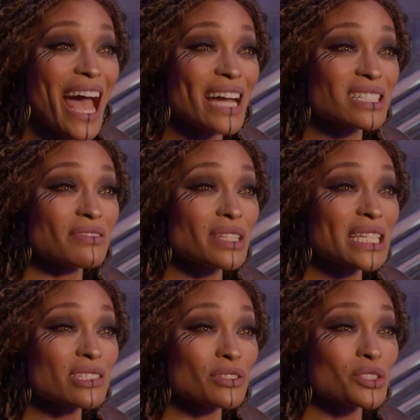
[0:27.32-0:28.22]
actively
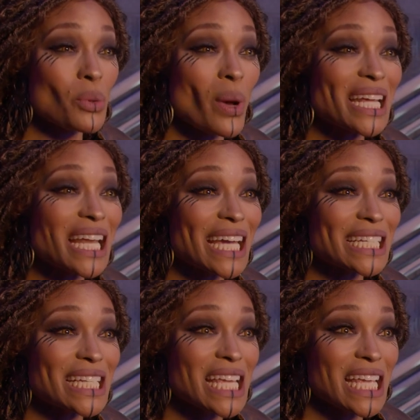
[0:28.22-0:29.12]
until
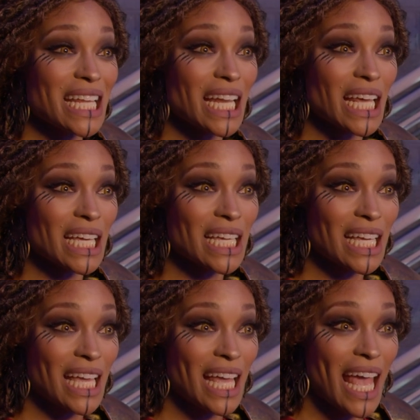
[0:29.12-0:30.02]
2019.
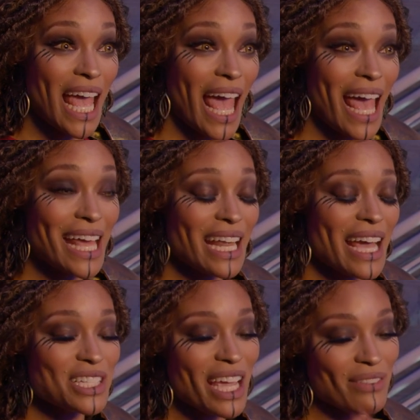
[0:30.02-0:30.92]
And I
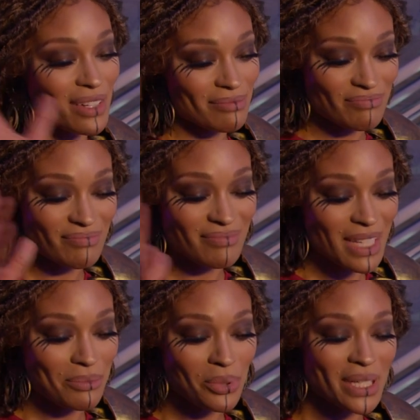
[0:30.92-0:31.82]
actually have a
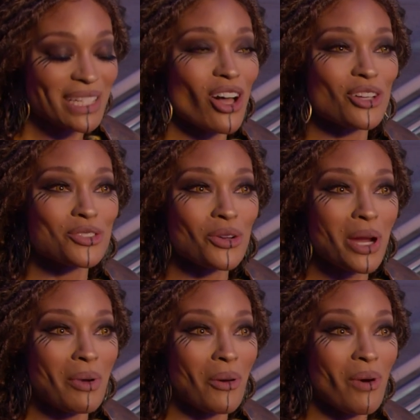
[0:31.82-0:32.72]
pretty long
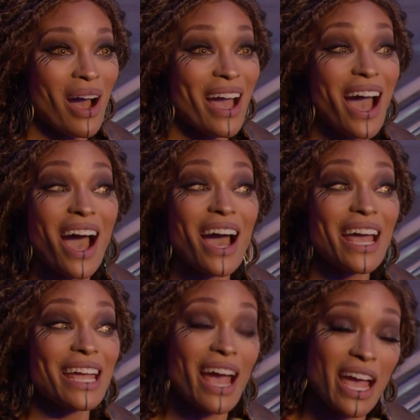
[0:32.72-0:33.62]
story about why
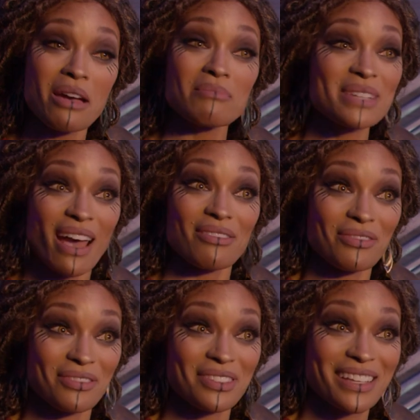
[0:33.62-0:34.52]
I am
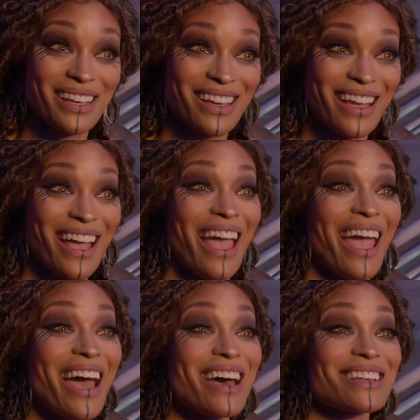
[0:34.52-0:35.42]
deaf.
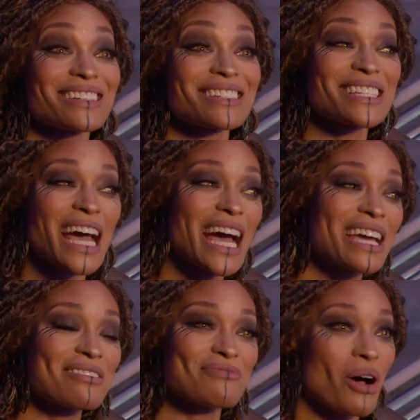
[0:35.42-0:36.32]
And
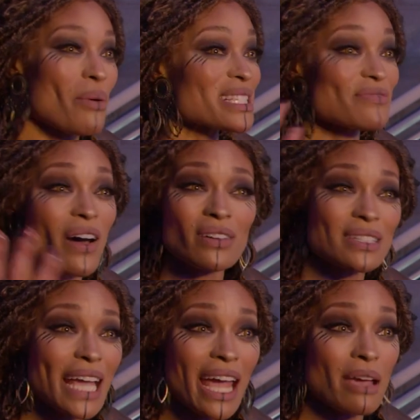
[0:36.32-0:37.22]
I've always followed
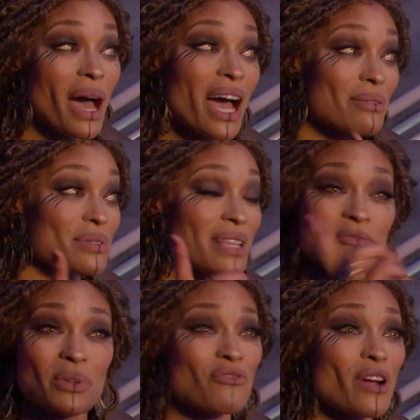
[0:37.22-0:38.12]
the game.
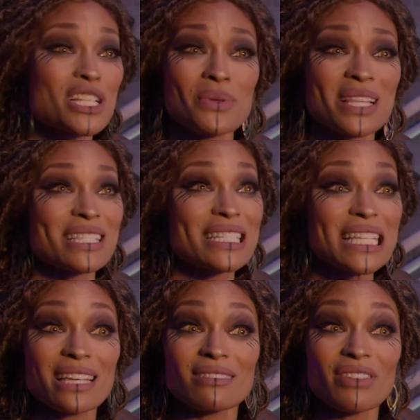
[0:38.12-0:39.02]
I've been friends with
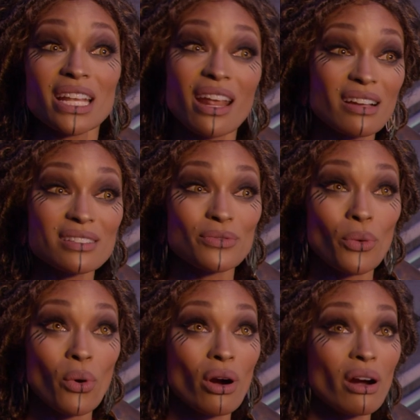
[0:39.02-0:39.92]
Satine Phoenix
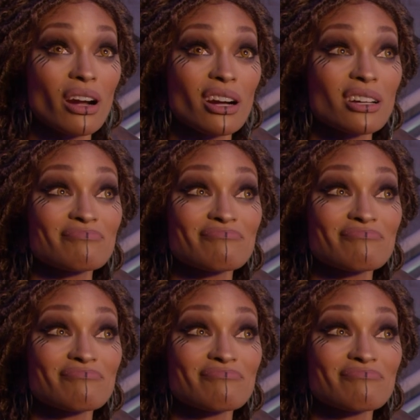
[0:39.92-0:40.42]
for,